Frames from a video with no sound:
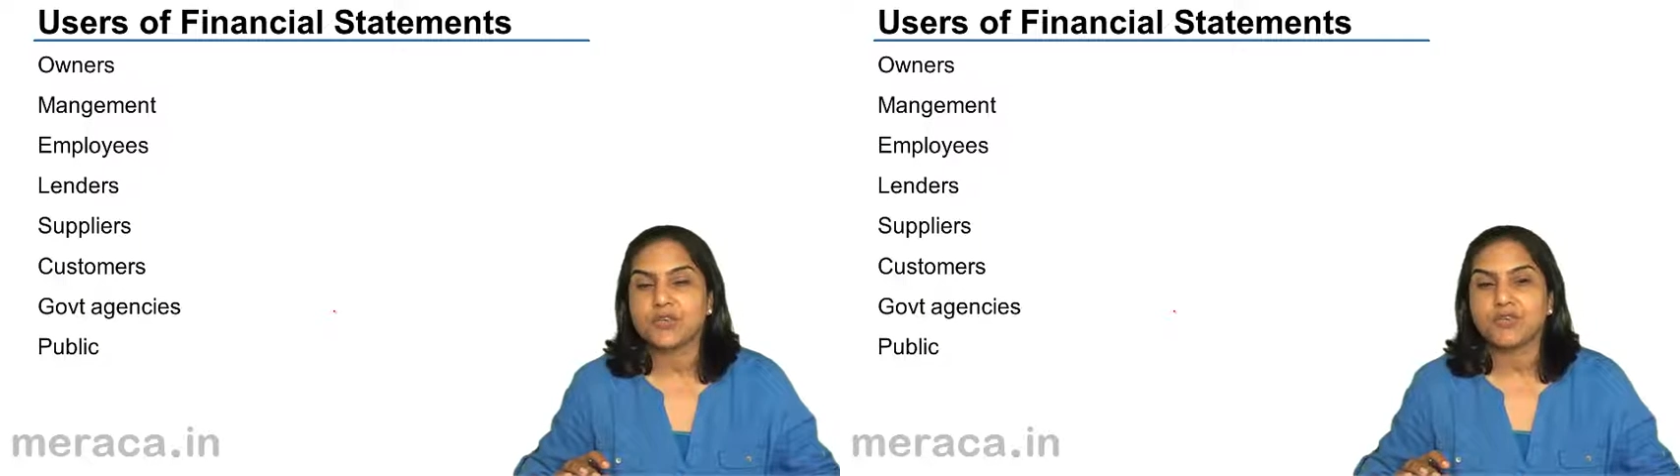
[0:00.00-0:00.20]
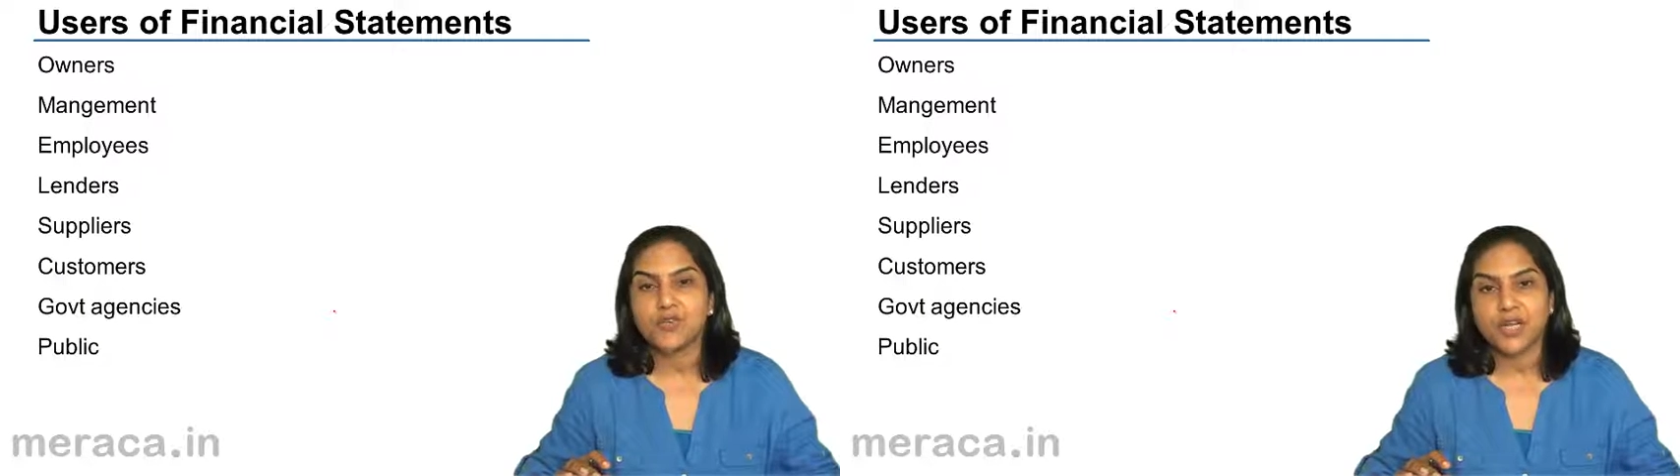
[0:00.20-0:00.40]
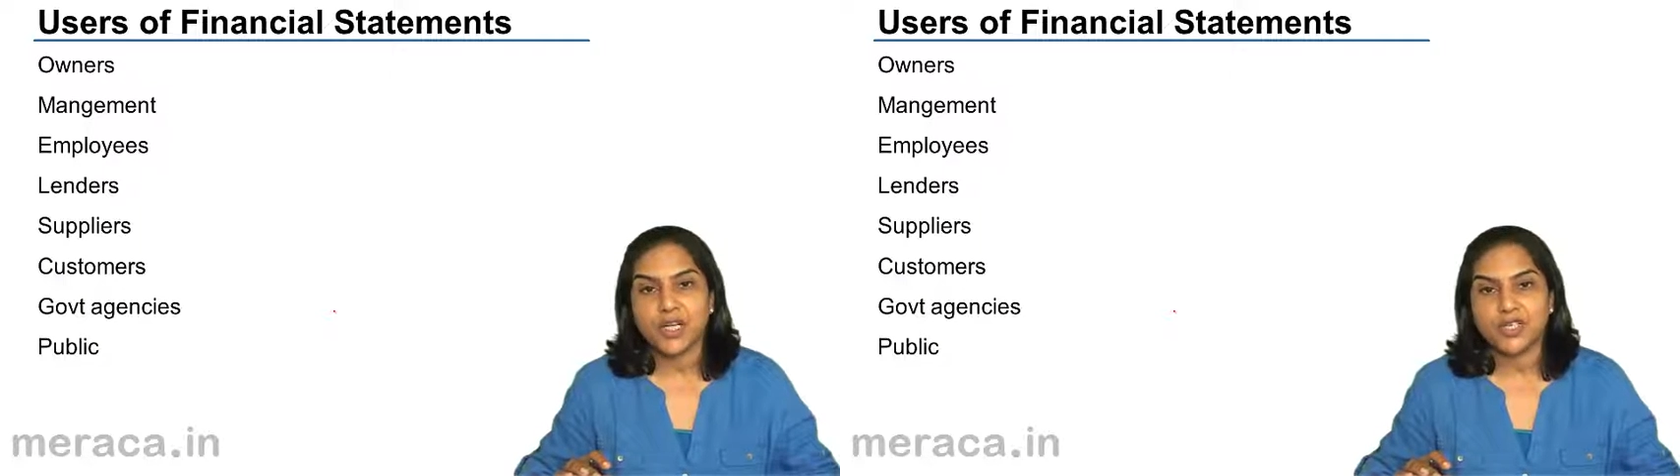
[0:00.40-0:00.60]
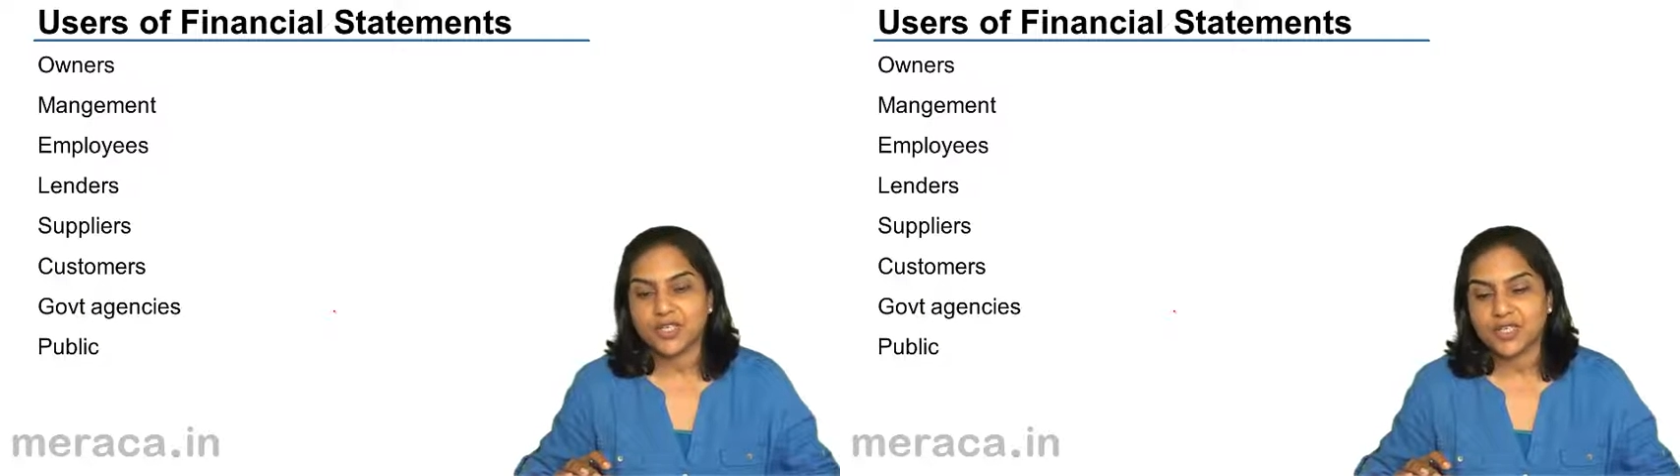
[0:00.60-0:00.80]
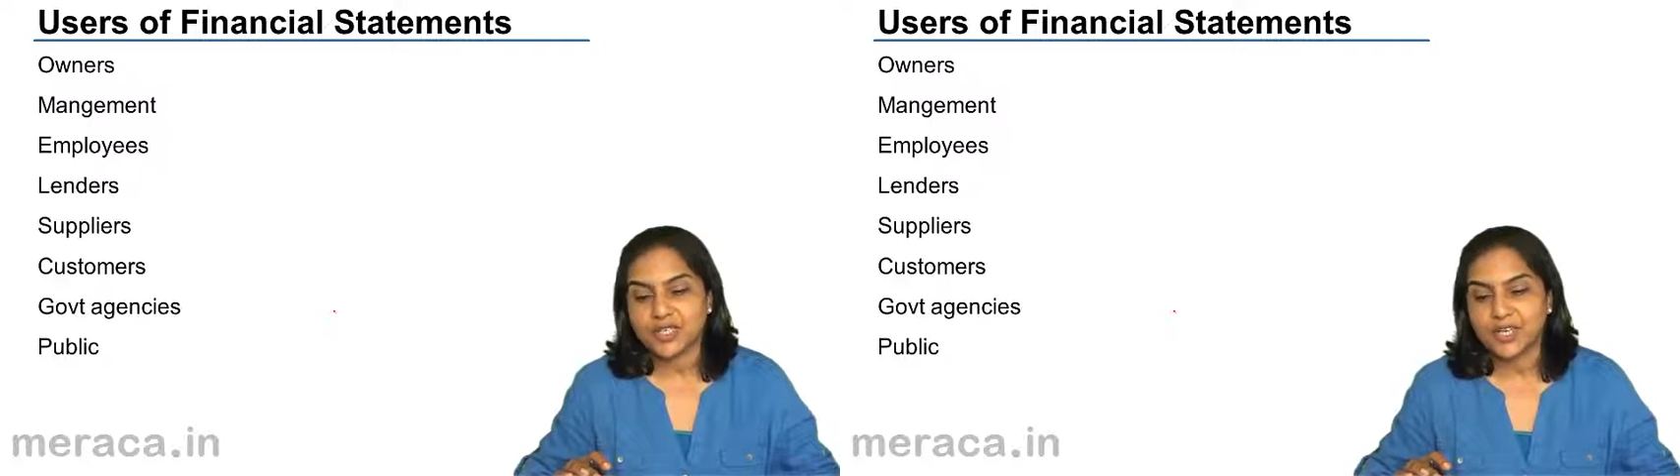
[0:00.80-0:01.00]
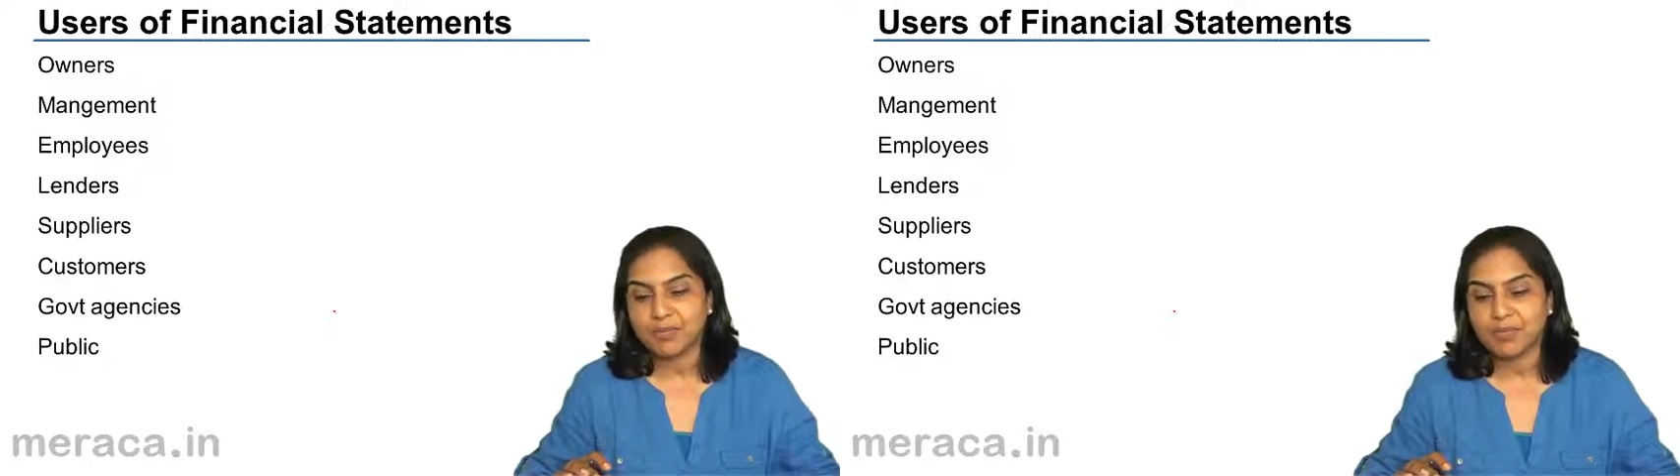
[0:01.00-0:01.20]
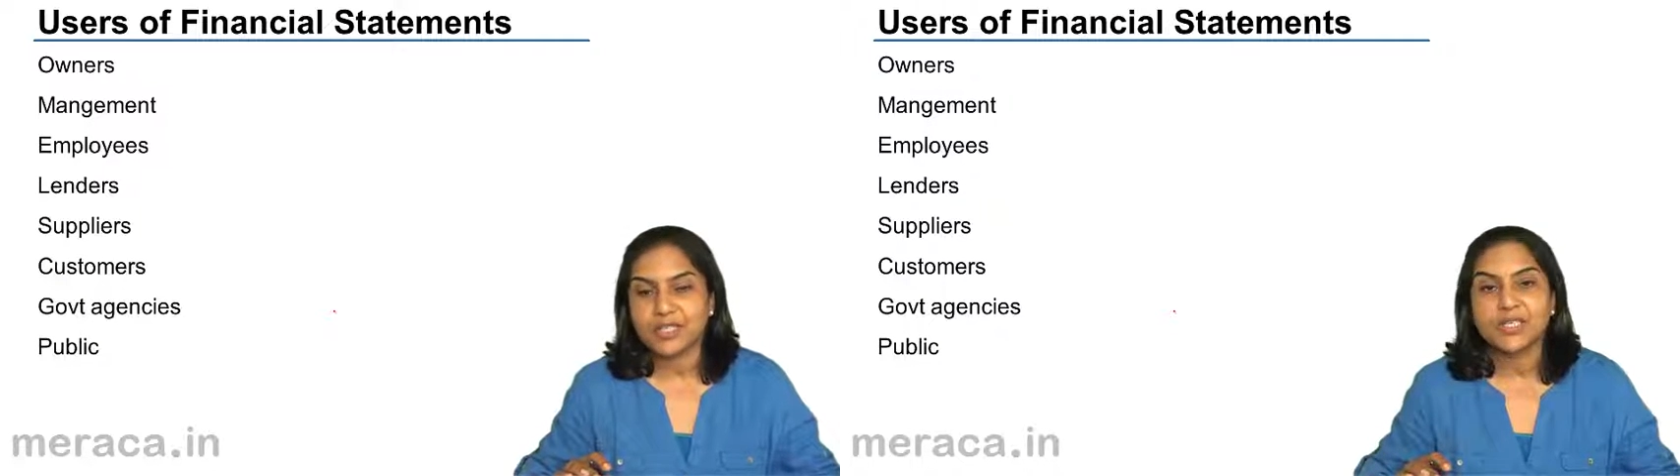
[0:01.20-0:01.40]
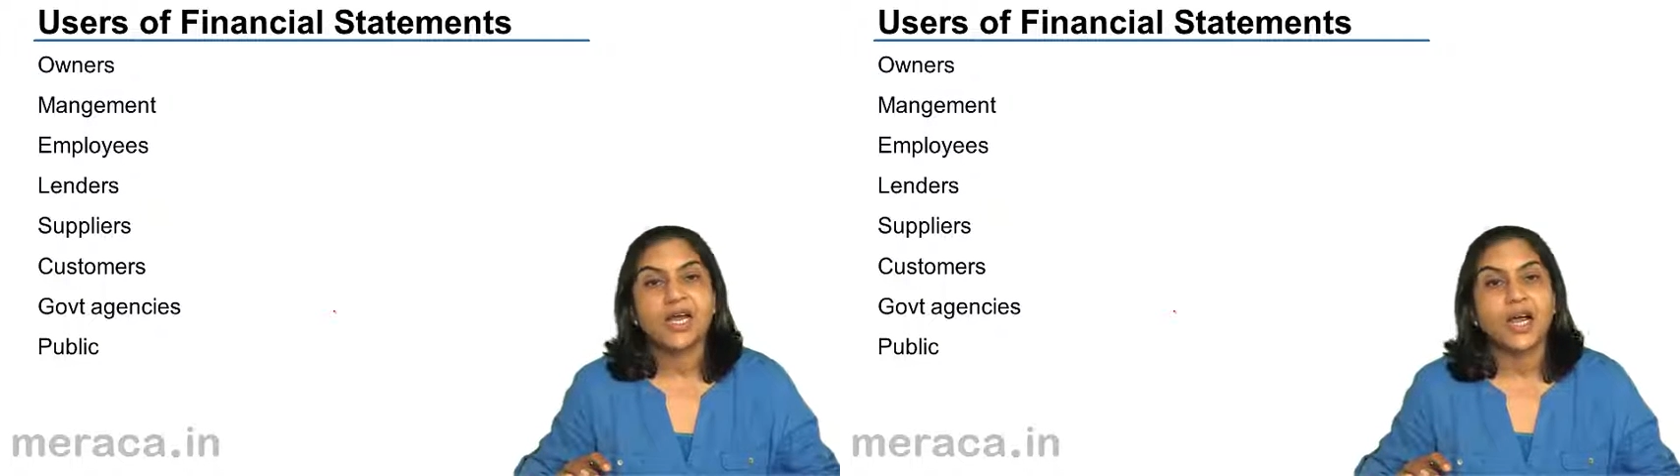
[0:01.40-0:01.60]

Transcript: of financial statements